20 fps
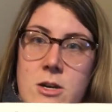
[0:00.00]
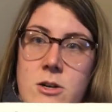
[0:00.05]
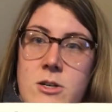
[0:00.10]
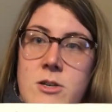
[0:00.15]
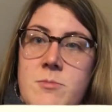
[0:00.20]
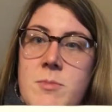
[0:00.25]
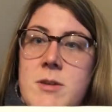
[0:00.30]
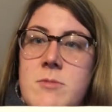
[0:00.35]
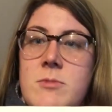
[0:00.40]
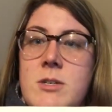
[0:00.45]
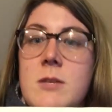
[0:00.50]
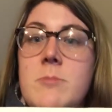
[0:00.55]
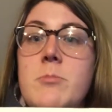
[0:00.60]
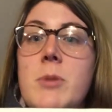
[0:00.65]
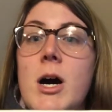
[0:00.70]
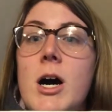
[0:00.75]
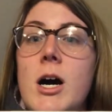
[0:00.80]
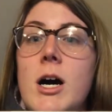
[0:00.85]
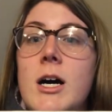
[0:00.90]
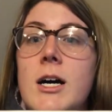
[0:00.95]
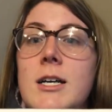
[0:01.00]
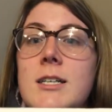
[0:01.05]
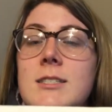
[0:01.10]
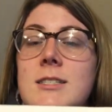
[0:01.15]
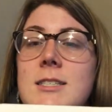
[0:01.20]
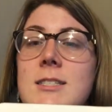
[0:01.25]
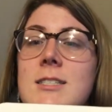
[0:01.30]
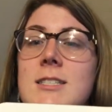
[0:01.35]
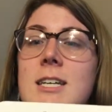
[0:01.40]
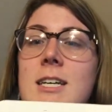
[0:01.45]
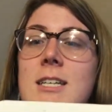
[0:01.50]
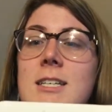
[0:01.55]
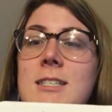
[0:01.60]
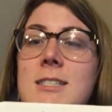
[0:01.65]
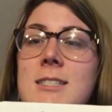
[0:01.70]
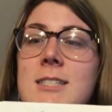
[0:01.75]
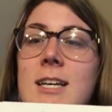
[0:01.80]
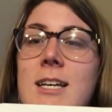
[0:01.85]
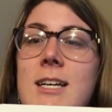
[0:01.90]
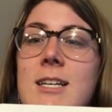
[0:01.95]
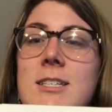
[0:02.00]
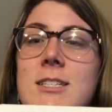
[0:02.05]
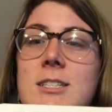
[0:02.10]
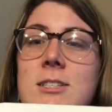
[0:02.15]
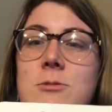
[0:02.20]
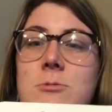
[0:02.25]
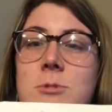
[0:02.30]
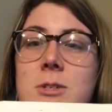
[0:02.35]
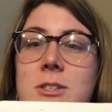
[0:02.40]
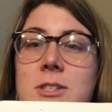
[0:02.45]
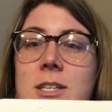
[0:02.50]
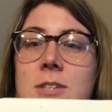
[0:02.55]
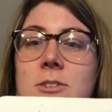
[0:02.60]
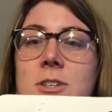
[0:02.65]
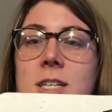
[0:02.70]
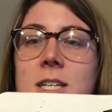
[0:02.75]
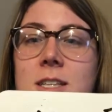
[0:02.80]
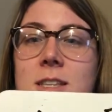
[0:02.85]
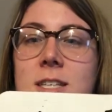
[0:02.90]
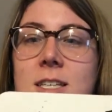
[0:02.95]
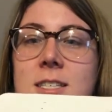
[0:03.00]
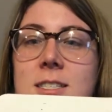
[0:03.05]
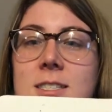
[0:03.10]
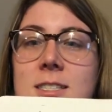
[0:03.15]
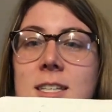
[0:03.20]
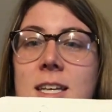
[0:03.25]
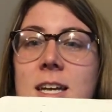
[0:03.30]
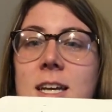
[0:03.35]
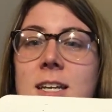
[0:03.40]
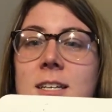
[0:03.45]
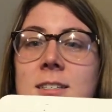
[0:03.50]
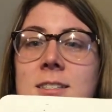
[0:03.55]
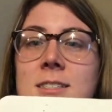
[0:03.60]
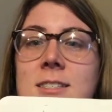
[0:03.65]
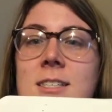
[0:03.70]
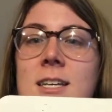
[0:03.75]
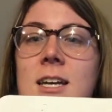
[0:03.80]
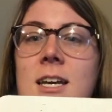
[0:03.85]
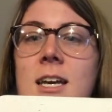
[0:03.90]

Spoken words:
you might want to pause and take a second to really look at these things.